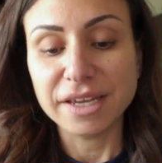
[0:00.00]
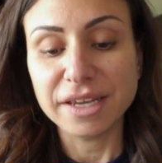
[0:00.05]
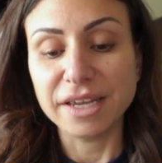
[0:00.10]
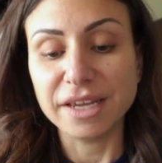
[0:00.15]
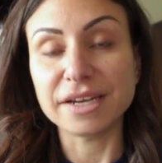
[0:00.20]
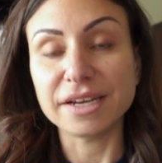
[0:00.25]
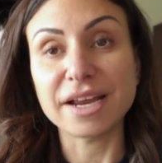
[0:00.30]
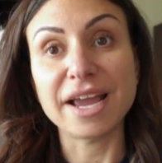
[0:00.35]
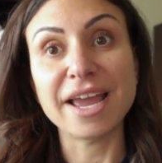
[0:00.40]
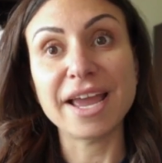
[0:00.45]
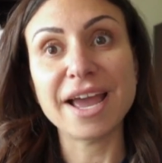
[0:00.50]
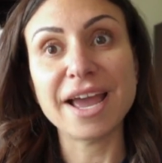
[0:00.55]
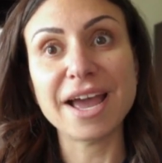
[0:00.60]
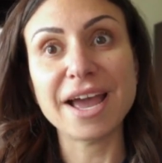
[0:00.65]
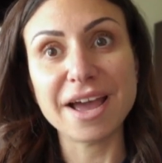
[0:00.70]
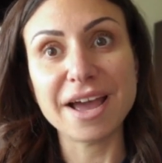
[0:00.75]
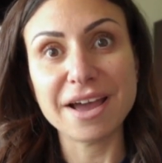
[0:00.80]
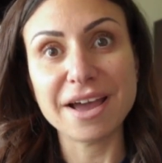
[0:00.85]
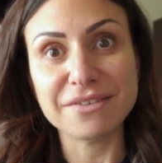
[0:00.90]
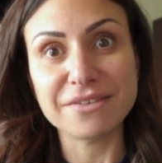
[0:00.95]
and
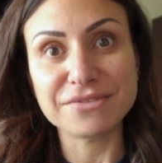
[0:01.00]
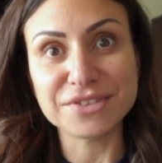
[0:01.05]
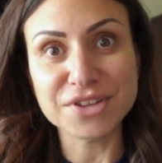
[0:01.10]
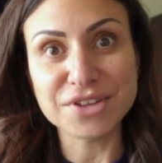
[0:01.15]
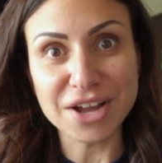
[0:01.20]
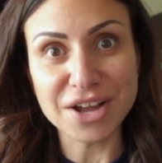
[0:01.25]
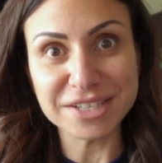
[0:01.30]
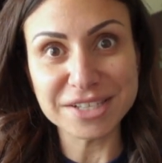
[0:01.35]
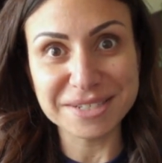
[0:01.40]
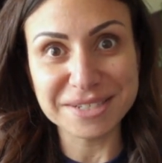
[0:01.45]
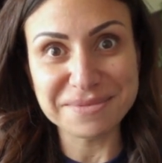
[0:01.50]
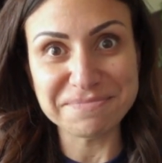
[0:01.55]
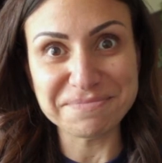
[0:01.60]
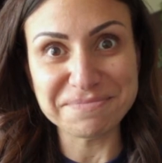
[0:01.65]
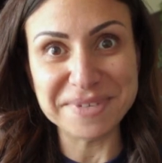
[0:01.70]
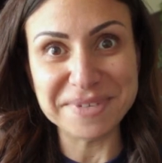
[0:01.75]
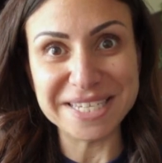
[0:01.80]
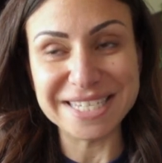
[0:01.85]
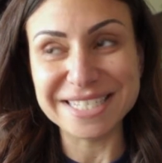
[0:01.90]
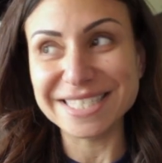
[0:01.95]
I have not
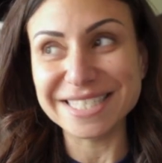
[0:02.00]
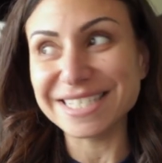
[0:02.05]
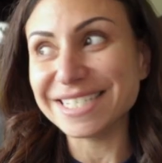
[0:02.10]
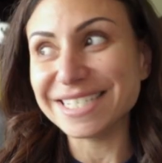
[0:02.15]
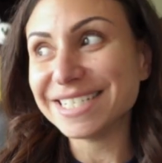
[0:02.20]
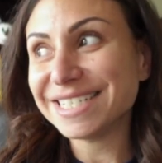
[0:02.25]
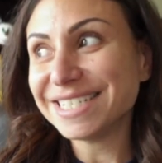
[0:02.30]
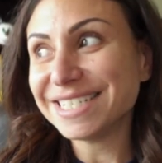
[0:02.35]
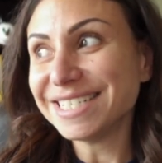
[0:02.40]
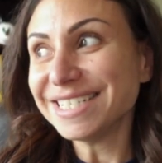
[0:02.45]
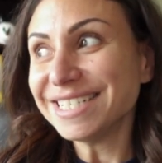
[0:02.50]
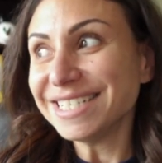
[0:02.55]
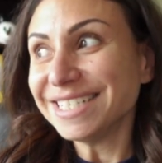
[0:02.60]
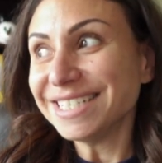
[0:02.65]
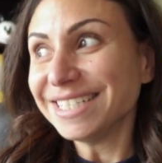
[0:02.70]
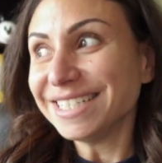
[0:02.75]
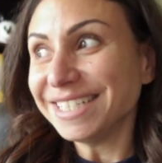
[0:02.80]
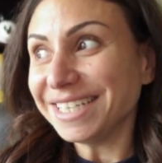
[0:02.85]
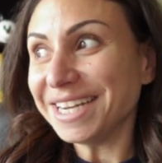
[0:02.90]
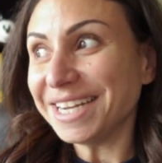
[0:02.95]
been
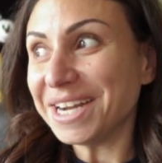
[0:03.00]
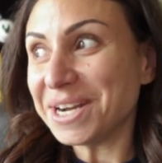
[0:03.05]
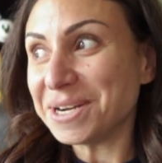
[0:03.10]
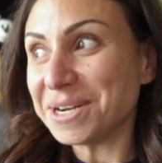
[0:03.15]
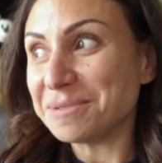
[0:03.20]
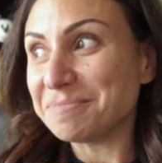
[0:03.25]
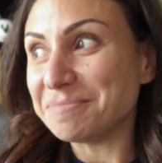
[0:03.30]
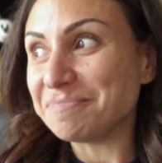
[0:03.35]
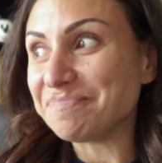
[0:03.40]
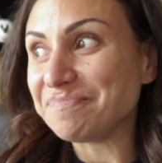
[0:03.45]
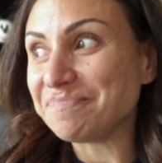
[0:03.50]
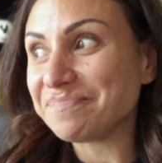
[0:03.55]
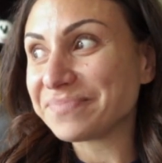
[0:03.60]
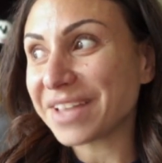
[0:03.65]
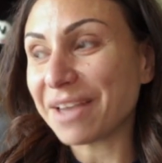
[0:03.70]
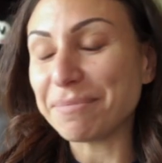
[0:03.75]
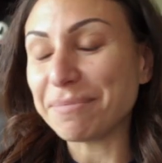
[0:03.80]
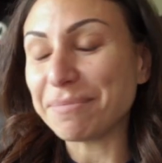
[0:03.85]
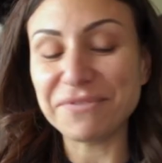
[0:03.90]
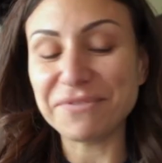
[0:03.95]
um,
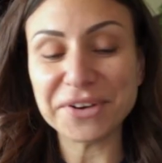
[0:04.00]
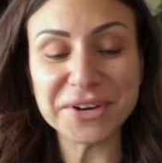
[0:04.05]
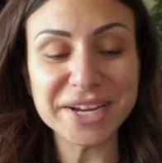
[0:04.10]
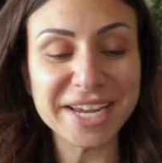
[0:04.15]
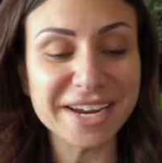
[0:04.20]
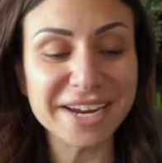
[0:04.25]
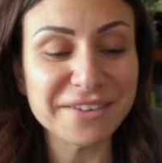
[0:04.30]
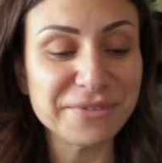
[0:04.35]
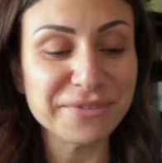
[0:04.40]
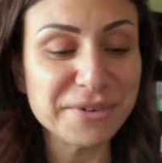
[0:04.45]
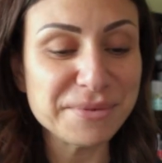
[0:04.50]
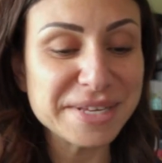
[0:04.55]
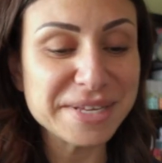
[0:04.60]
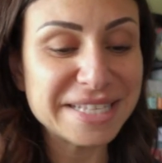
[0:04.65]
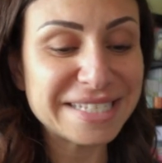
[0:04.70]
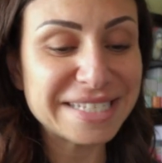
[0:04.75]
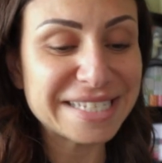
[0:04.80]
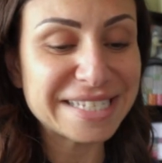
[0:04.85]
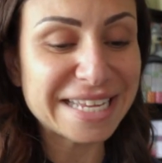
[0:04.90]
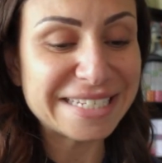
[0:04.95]
I've been very careful with
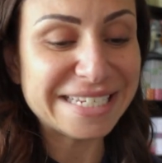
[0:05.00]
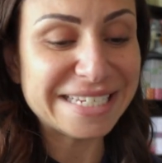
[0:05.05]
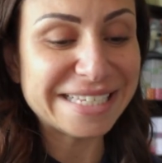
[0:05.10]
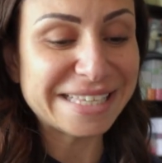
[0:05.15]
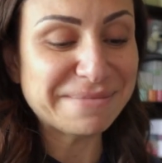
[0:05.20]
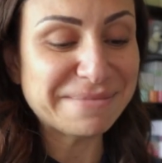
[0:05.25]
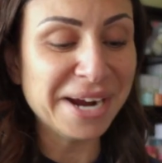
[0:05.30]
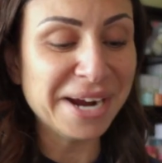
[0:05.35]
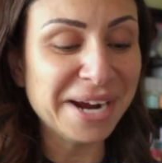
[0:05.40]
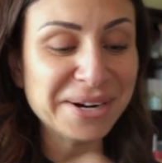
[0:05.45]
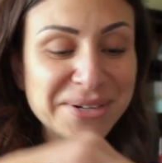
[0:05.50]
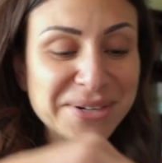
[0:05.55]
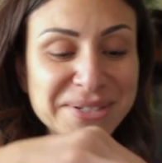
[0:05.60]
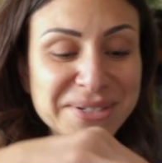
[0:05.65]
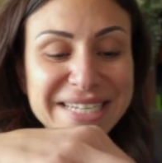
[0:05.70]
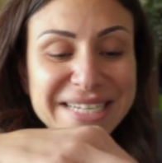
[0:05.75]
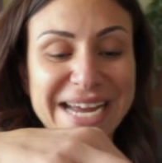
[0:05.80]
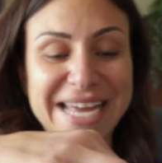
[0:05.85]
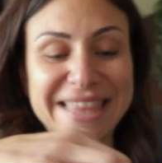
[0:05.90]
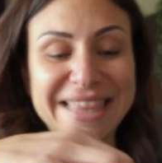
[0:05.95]
sending them out.
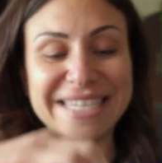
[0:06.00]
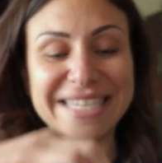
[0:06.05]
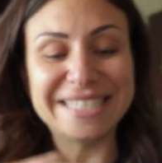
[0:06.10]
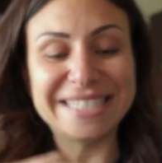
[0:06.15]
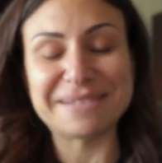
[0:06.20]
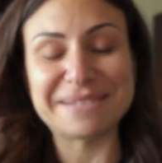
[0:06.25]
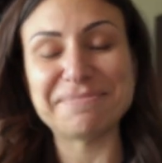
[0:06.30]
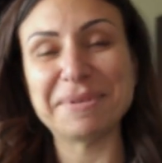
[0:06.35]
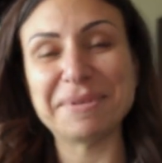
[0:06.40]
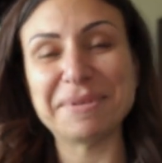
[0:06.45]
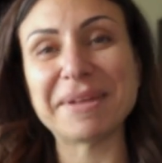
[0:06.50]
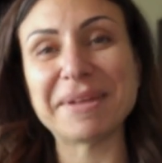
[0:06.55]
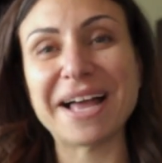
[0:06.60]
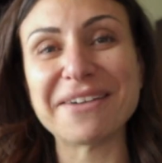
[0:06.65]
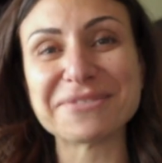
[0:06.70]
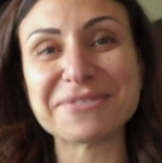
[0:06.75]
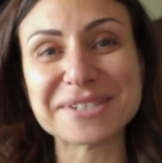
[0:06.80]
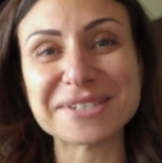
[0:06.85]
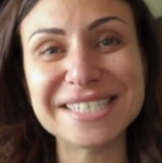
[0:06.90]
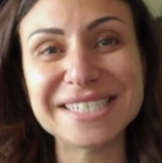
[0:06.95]
I think some people
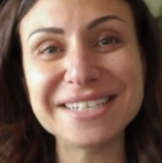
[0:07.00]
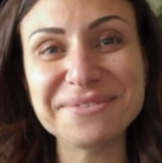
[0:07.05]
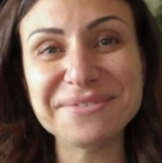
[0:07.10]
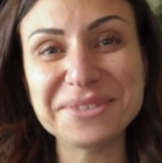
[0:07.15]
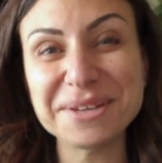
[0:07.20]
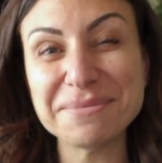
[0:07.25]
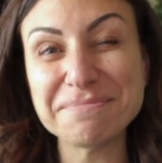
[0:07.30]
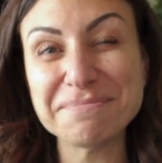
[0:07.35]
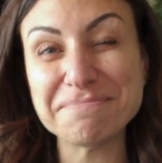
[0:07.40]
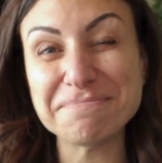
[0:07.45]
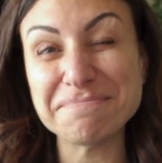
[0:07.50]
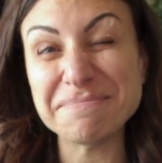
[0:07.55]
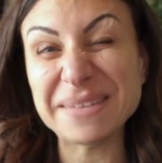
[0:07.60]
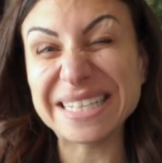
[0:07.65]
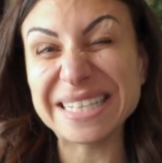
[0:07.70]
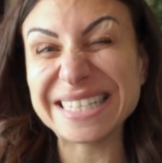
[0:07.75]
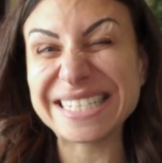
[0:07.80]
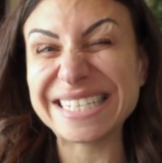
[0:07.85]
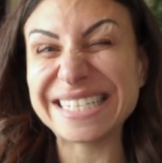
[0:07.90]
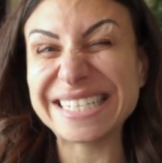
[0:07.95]
have received them
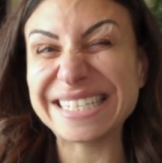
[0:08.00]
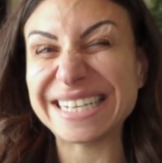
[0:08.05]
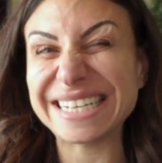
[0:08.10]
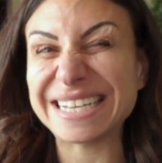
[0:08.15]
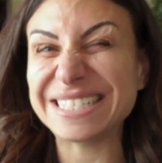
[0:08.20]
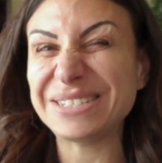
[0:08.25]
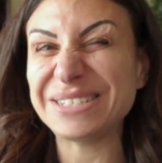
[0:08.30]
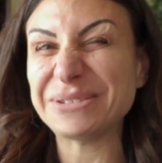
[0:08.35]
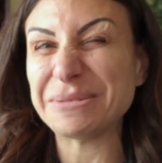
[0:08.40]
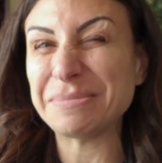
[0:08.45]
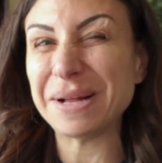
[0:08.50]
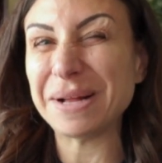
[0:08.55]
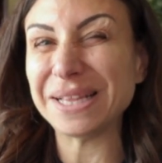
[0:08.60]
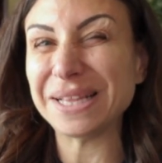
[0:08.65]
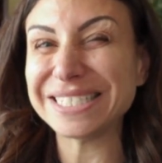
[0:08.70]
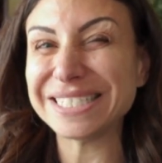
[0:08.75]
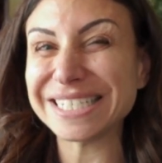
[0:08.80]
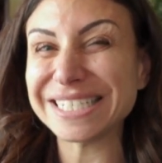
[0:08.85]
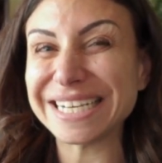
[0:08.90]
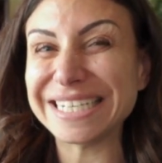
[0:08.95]
melted. I do
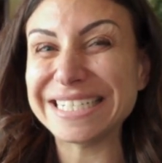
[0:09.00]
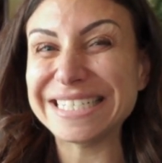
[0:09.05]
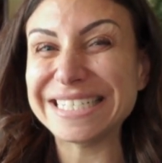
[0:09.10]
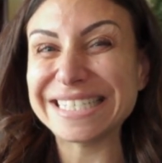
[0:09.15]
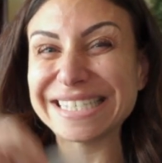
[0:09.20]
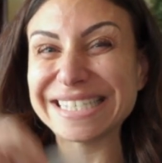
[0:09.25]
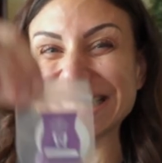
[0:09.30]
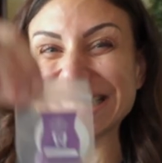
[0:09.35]
apologize.